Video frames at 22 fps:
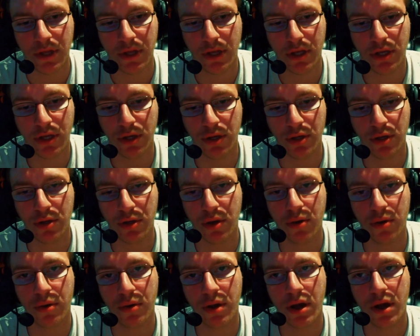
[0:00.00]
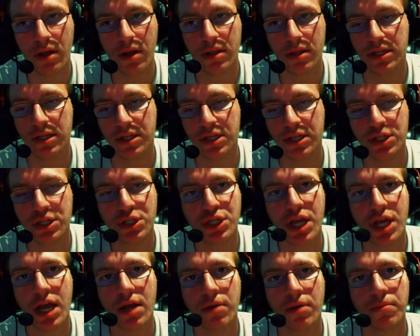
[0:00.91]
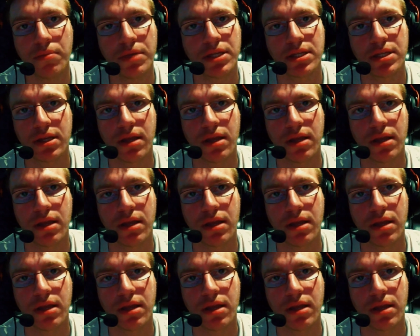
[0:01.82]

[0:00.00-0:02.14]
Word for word: you, you don't. Th- this channel means a